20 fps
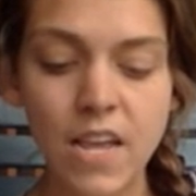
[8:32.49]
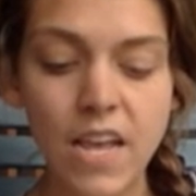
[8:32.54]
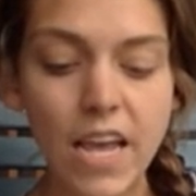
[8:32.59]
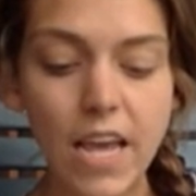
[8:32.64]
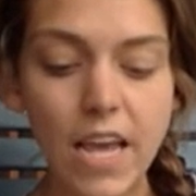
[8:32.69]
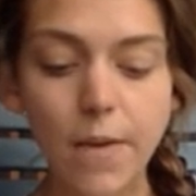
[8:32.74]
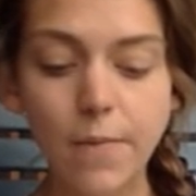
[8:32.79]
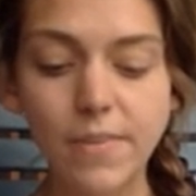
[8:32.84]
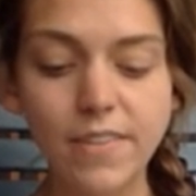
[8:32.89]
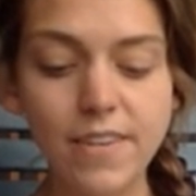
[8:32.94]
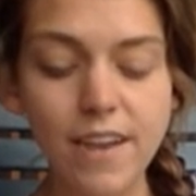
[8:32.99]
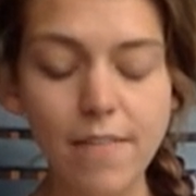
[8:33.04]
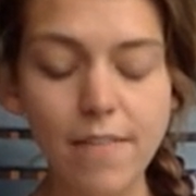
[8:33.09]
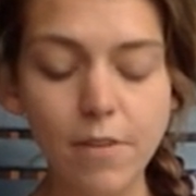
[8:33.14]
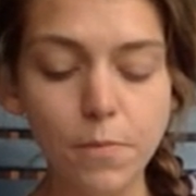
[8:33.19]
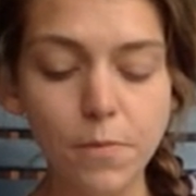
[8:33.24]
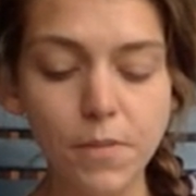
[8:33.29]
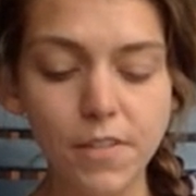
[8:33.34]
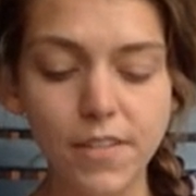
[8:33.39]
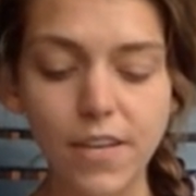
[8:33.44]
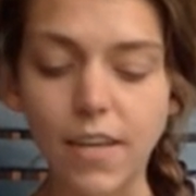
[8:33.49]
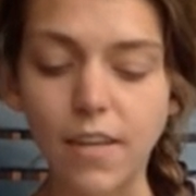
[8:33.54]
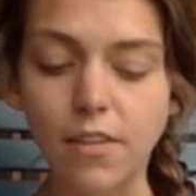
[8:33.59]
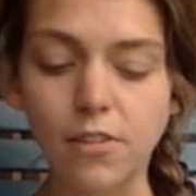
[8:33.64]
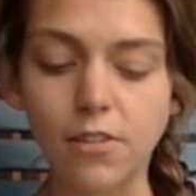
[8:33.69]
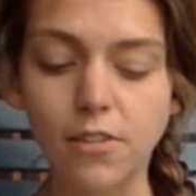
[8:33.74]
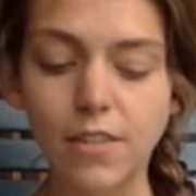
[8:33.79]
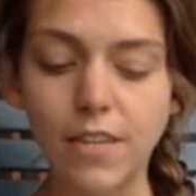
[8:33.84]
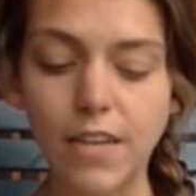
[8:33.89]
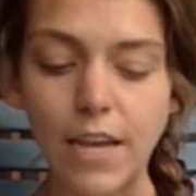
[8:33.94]
He was never
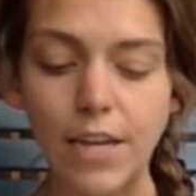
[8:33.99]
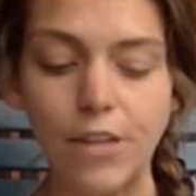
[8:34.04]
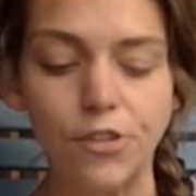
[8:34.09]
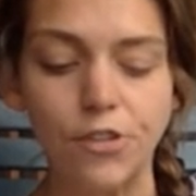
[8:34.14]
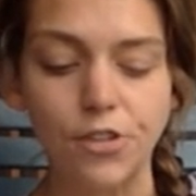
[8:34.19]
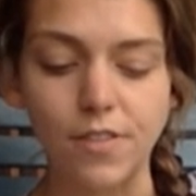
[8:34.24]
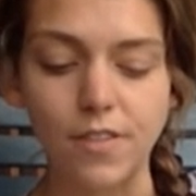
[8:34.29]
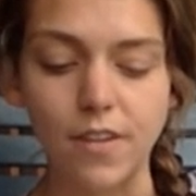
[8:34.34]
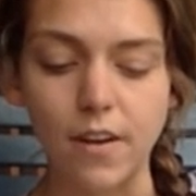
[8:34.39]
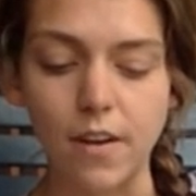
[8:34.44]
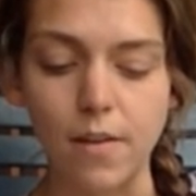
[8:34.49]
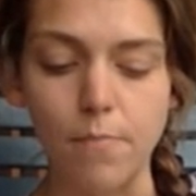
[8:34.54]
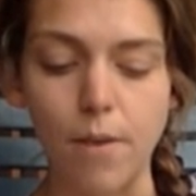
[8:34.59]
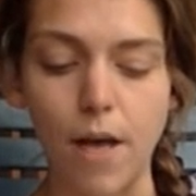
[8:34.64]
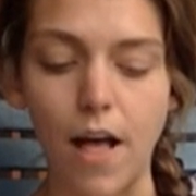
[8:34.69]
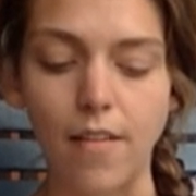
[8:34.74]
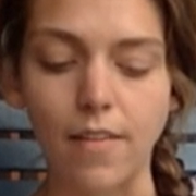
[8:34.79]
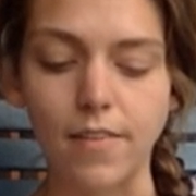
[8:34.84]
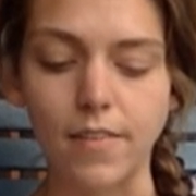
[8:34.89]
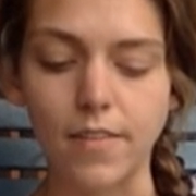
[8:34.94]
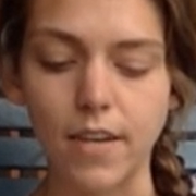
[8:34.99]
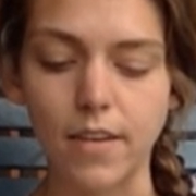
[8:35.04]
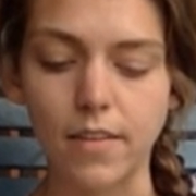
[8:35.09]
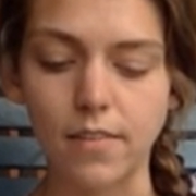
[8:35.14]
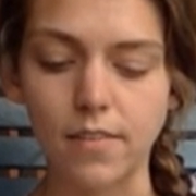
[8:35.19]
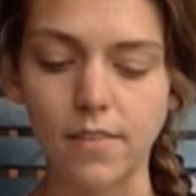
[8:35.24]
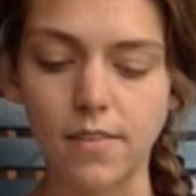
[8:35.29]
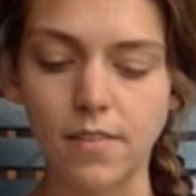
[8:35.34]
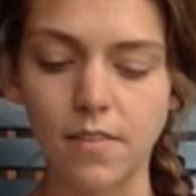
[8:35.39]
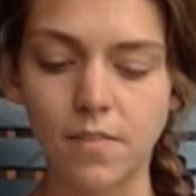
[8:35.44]
particularly interested in
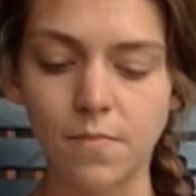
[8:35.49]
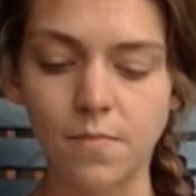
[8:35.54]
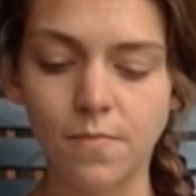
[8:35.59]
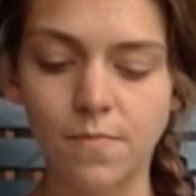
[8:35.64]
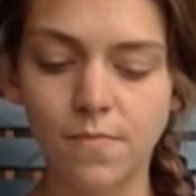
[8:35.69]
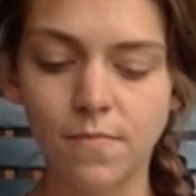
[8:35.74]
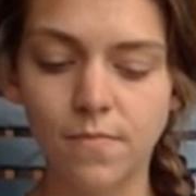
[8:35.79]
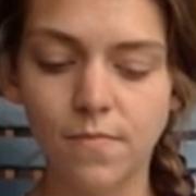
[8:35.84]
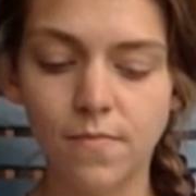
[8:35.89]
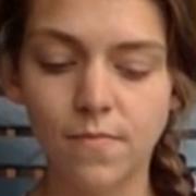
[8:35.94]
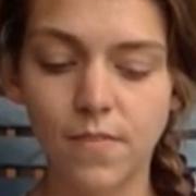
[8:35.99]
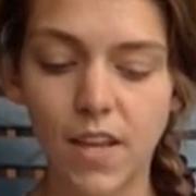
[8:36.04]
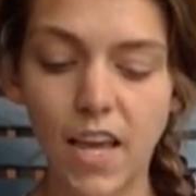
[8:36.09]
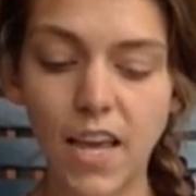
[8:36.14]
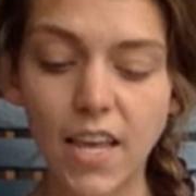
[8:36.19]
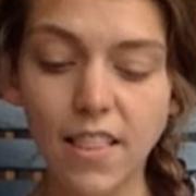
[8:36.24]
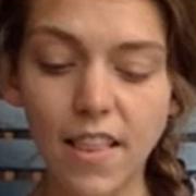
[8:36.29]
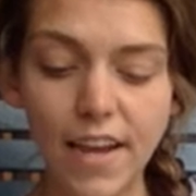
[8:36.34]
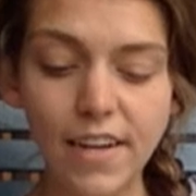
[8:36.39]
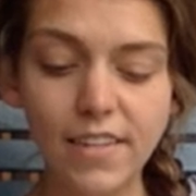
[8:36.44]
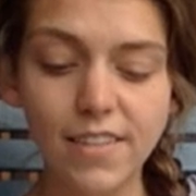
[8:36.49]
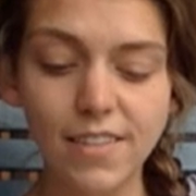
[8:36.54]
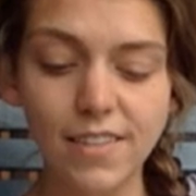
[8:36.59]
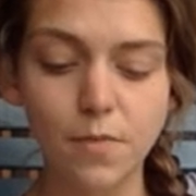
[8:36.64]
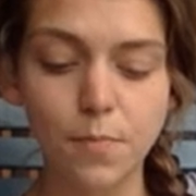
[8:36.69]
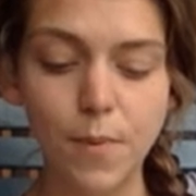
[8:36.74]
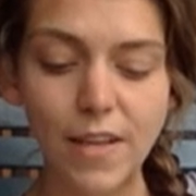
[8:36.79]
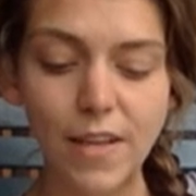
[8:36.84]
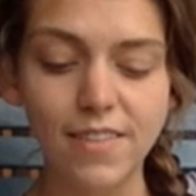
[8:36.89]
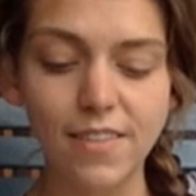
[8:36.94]
politics. He liked
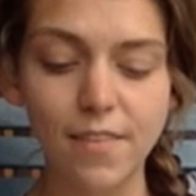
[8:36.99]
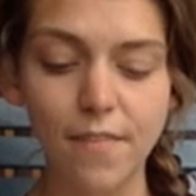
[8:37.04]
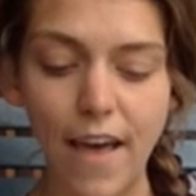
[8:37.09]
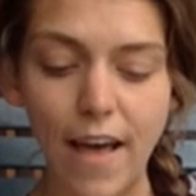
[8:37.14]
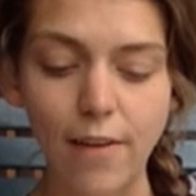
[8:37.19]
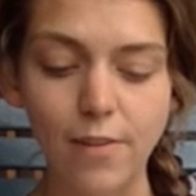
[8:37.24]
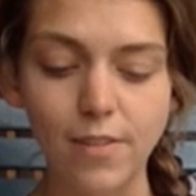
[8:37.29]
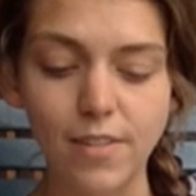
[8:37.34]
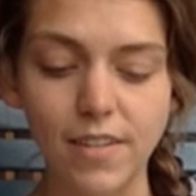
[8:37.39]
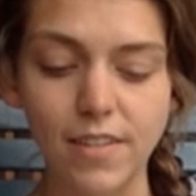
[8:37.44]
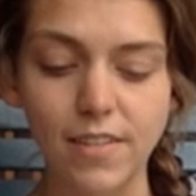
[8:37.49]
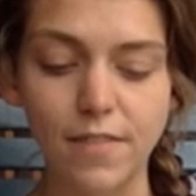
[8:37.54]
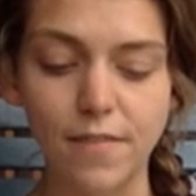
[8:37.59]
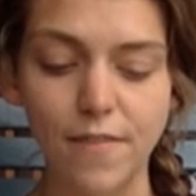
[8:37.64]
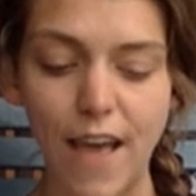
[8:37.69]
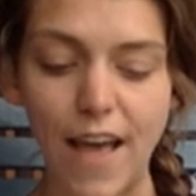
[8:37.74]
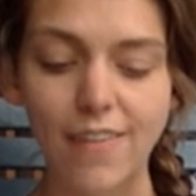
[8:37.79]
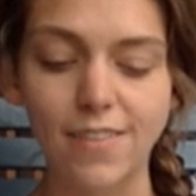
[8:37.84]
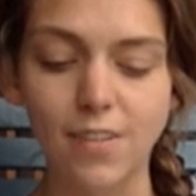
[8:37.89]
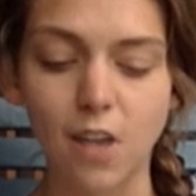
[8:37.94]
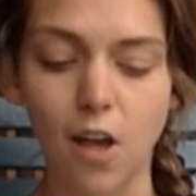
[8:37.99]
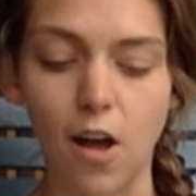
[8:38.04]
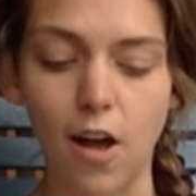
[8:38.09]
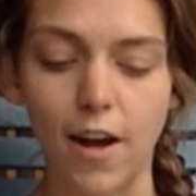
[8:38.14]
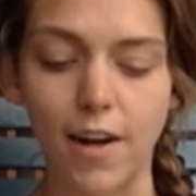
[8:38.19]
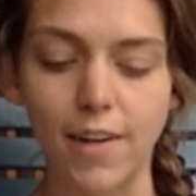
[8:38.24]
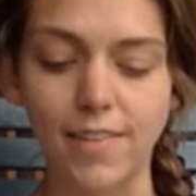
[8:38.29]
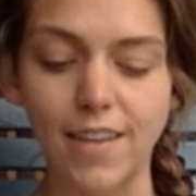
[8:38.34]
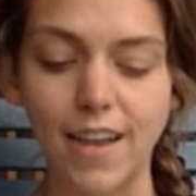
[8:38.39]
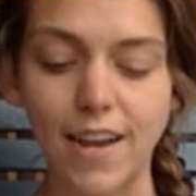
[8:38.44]
expensive houses, fast
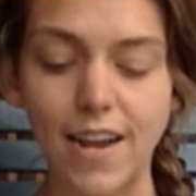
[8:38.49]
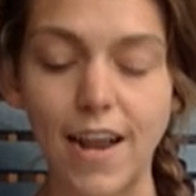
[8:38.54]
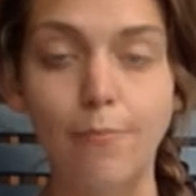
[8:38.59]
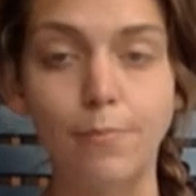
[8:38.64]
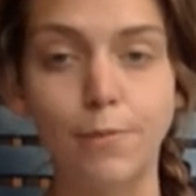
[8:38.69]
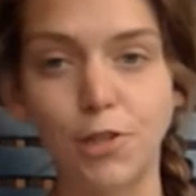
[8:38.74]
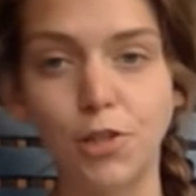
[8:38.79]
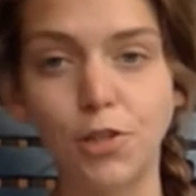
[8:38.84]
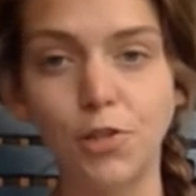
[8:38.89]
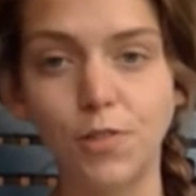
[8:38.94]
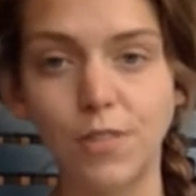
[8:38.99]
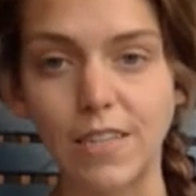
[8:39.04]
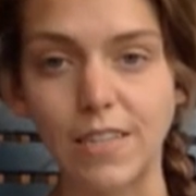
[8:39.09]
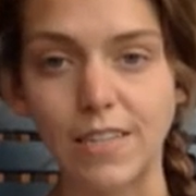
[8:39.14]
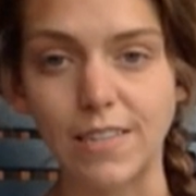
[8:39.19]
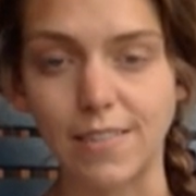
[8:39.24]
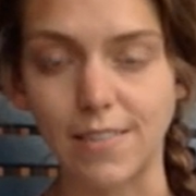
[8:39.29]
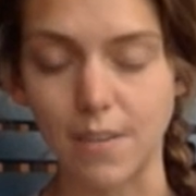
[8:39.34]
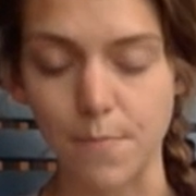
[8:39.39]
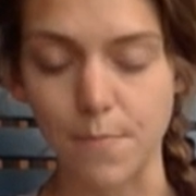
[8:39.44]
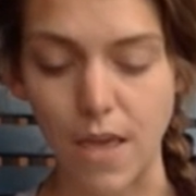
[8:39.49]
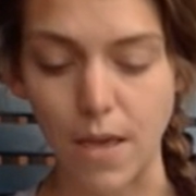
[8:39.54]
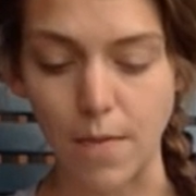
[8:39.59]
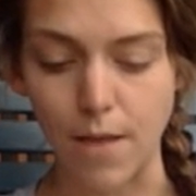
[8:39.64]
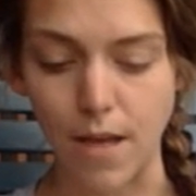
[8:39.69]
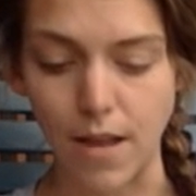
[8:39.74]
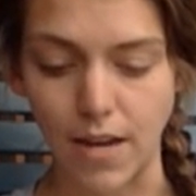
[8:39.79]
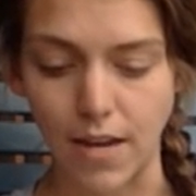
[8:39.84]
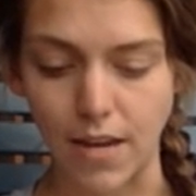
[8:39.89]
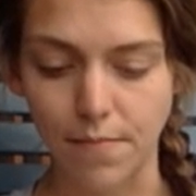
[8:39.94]
cars, and opportunities to make
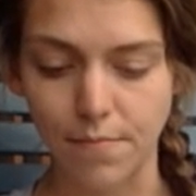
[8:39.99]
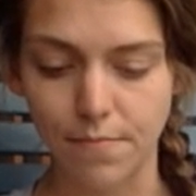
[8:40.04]
money.